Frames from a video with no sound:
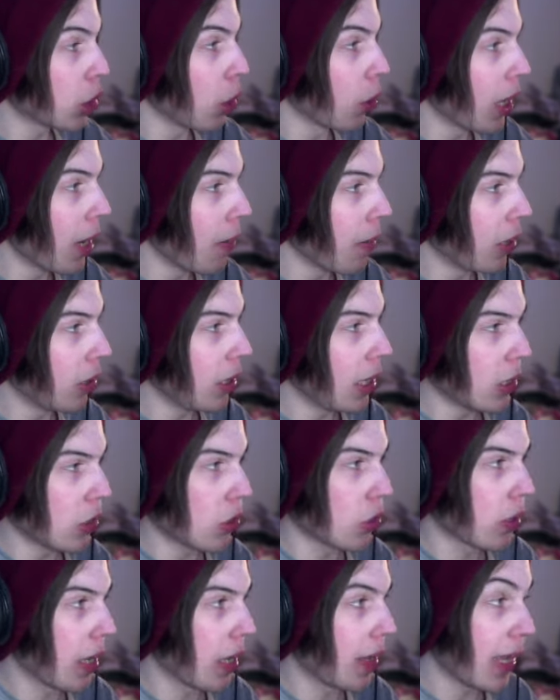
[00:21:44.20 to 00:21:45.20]
came out
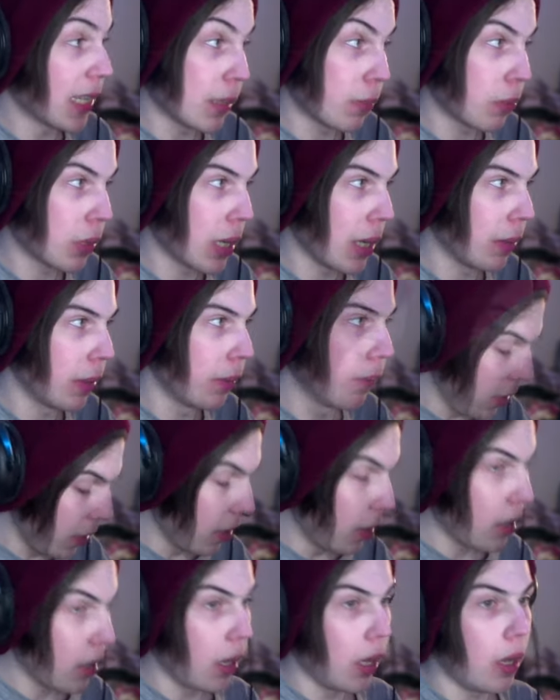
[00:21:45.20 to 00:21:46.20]
yesterday, that's a problem.
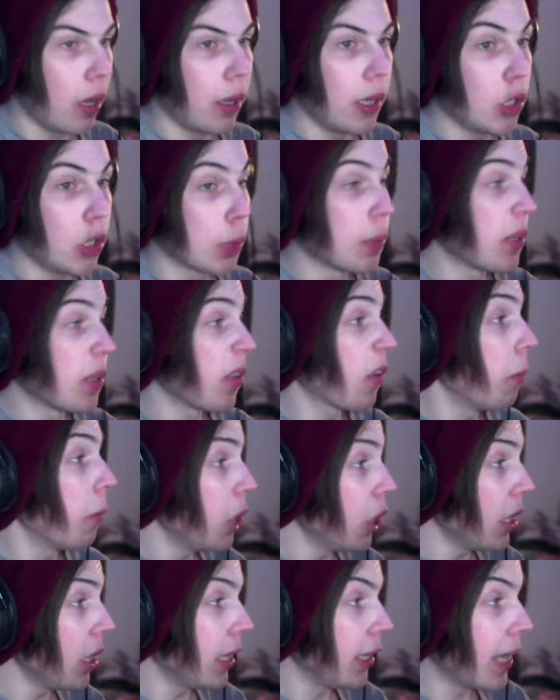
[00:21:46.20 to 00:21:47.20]
In terms of
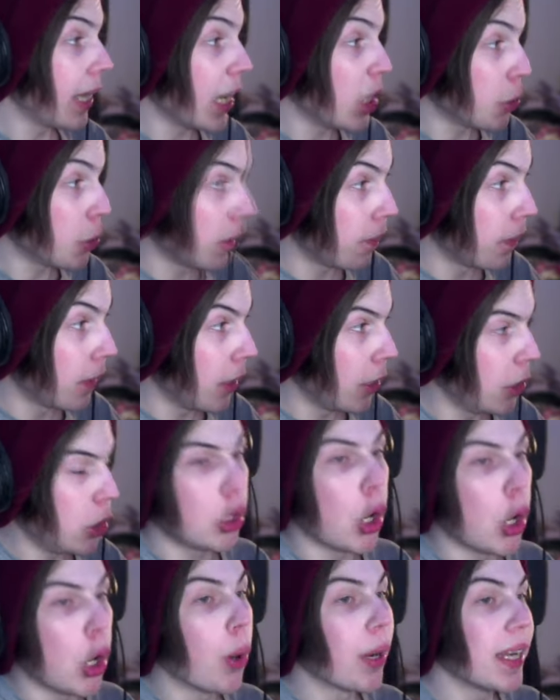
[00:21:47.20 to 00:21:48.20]
community engagement, you
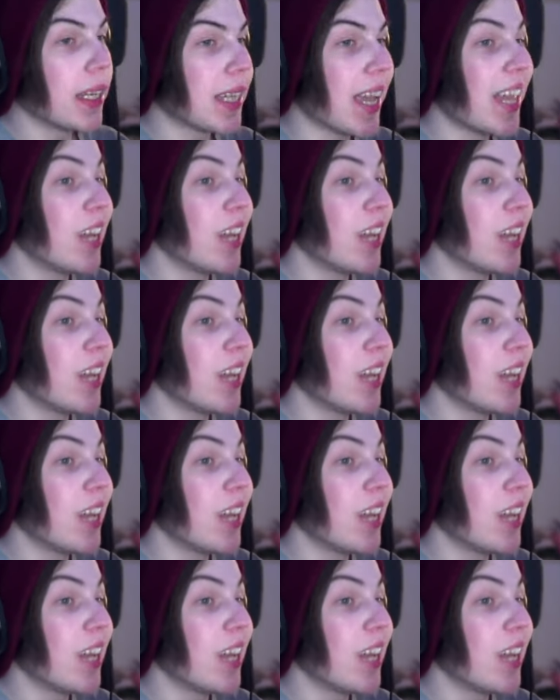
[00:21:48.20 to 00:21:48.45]
don't get 10